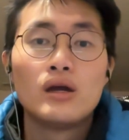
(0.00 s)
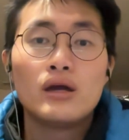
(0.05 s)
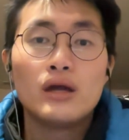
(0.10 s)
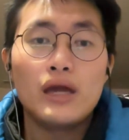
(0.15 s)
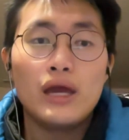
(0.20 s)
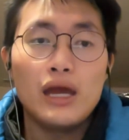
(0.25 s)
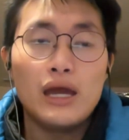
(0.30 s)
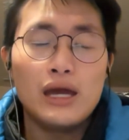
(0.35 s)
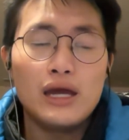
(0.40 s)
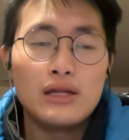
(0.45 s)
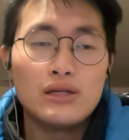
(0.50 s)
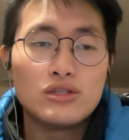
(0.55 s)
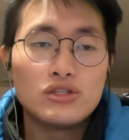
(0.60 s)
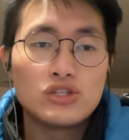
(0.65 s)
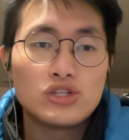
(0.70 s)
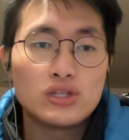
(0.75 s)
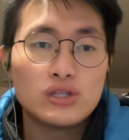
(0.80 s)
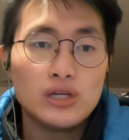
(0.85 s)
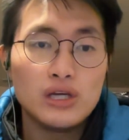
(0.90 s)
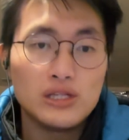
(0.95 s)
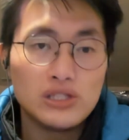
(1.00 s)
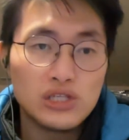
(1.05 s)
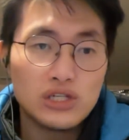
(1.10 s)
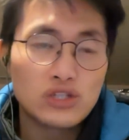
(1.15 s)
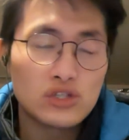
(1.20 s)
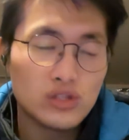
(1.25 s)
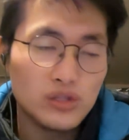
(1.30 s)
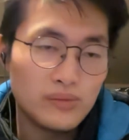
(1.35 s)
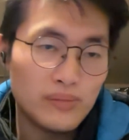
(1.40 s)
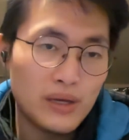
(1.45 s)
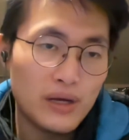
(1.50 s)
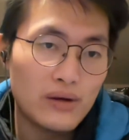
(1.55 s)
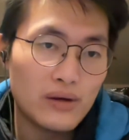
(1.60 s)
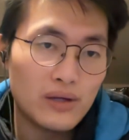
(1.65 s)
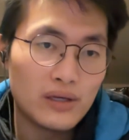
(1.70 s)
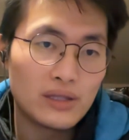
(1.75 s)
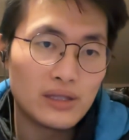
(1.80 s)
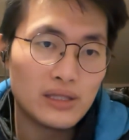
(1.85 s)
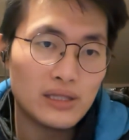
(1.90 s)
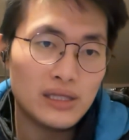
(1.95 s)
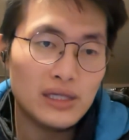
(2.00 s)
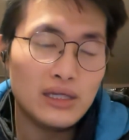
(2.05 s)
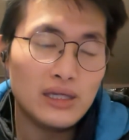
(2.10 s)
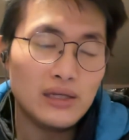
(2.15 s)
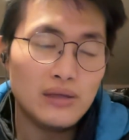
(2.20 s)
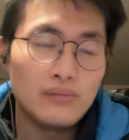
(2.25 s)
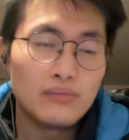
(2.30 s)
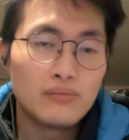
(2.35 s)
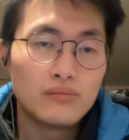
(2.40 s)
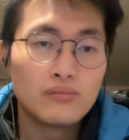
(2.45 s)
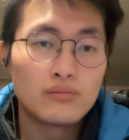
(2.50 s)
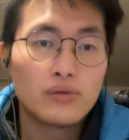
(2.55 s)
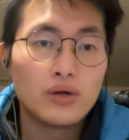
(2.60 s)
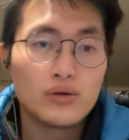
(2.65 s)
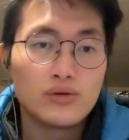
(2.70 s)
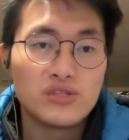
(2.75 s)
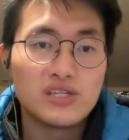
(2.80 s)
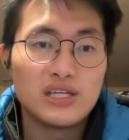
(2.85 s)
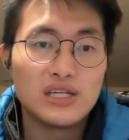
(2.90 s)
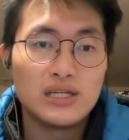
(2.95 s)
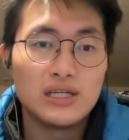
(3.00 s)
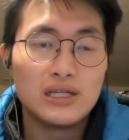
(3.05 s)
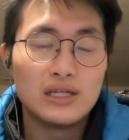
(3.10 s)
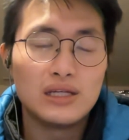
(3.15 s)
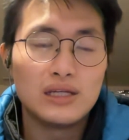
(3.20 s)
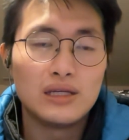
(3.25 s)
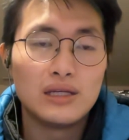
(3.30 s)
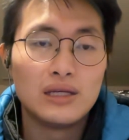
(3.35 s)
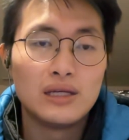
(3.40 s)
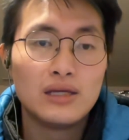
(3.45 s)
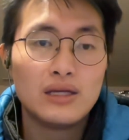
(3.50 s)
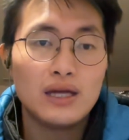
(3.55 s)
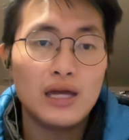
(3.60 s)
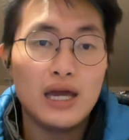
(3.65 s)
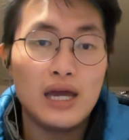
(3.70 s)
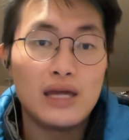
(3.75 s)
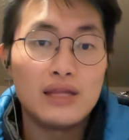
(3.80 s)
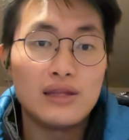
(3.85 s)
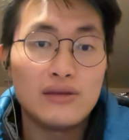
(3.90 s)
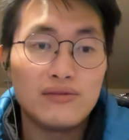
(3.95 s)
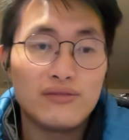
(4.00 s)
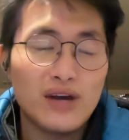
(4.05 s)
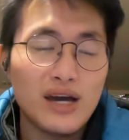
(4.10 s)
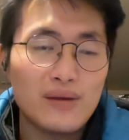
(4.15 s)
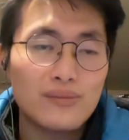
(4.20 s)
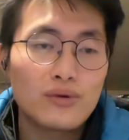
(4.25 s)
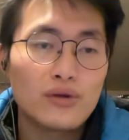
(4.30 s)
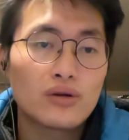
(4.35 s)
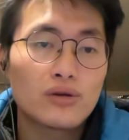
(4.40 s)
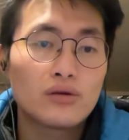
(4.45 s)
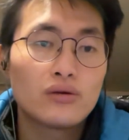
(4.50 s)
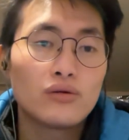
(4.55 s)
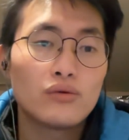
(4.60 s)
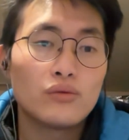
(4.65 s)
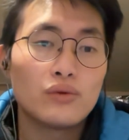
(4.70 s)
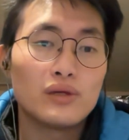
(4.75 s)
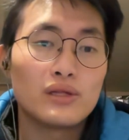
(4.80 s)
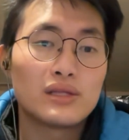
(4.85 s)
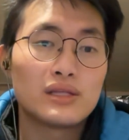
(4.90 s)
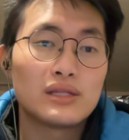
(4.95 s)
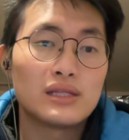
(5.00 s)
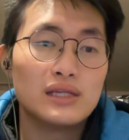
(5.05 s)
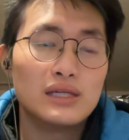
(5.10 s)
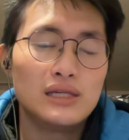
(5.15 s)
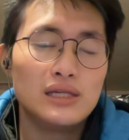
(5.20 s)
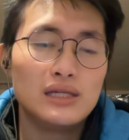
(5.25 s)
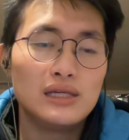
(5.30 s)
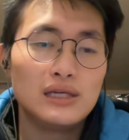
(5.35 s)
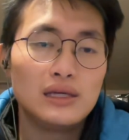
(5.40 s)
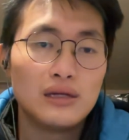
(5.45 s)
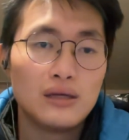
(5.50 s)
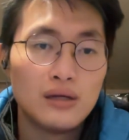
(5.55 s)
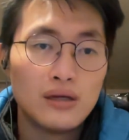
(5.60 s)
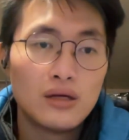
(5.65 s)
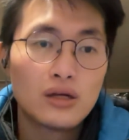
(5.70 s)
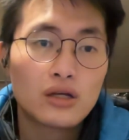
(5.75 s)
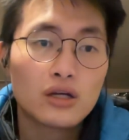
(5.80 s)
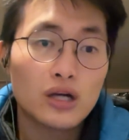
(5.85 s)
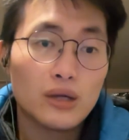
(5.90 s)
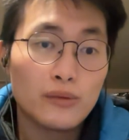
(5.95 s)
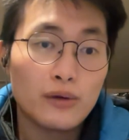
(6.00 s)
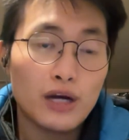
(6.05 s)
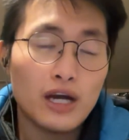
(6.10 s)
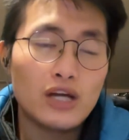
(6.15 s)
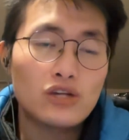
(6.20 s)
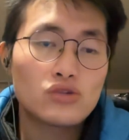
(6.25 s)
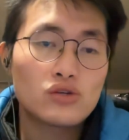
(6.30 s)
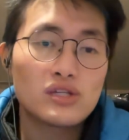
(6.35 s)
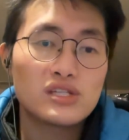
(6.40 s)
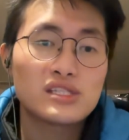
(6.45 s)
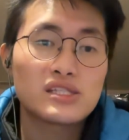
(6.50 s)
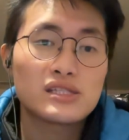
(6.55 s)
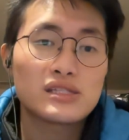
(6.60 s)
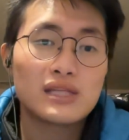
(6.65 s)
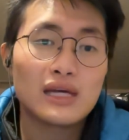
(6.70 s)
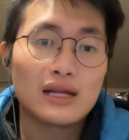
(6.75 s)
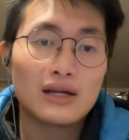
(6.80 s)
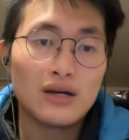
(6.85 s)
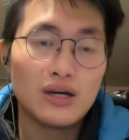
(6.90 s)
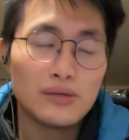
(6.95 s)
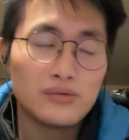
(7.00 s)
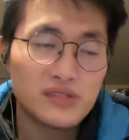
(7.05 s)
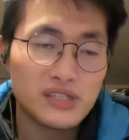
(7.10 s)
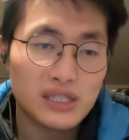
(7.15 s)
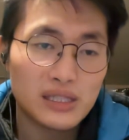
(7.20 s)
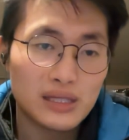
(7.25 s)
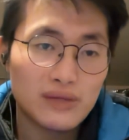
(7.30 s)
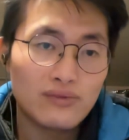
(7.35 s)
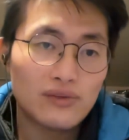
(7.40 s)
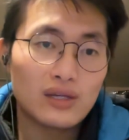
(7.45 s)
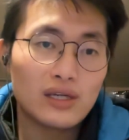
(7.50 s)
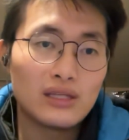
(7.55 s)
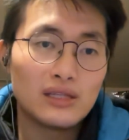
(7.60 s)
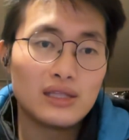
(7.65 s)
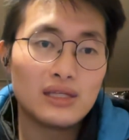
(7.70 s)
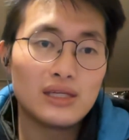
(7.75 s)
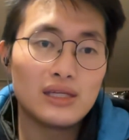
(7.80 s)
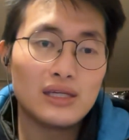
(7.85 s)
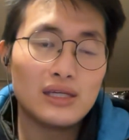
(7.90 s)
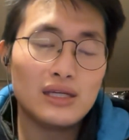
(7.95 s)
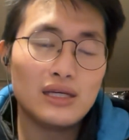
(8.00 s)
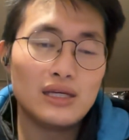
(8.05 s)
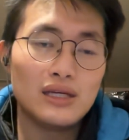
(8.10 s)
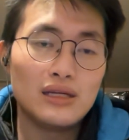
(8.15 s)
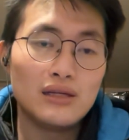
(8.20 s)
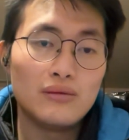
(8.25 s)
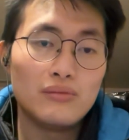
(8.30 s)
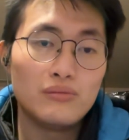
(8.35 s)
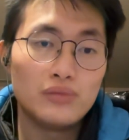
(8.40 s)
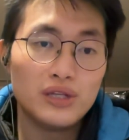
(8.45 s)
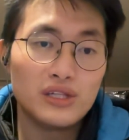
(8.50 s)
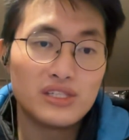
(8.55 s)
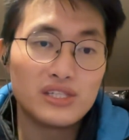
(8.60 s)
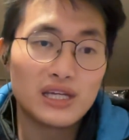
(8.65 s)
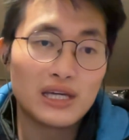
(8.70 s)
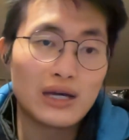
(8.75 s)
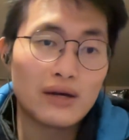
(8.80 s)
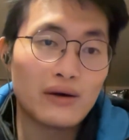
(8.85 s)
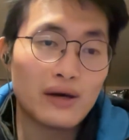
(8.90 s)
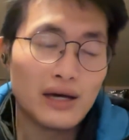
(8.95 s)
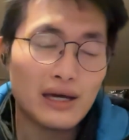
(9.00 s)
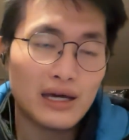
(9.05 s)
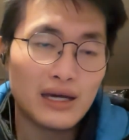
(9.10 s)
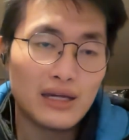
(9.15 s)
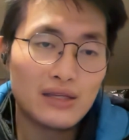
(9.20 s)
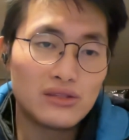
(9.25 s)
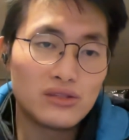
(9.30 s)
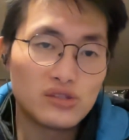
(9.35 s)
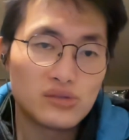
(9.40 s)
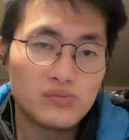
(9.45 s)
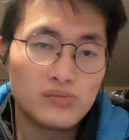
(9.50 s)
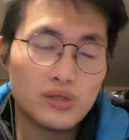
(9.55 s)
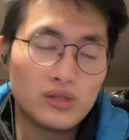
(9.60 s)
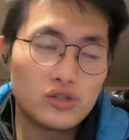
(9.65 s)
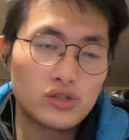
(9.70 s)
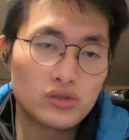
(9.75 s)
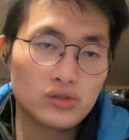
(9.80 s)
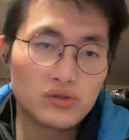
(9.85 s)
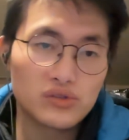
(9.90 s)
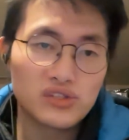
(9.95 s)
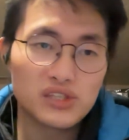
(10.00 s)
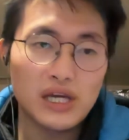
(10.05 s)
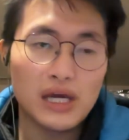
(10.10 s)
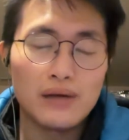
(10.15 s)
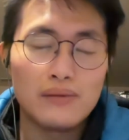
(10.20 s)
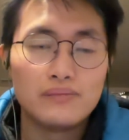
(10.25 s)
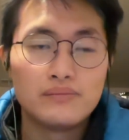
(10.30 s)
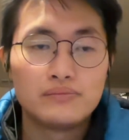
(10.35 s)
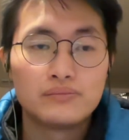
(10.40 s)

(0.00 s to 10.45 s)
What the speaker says: And additionally pairing the protein and the fiber with the carbohydrates, that'll help significantly in blunting how high those blood sugars get.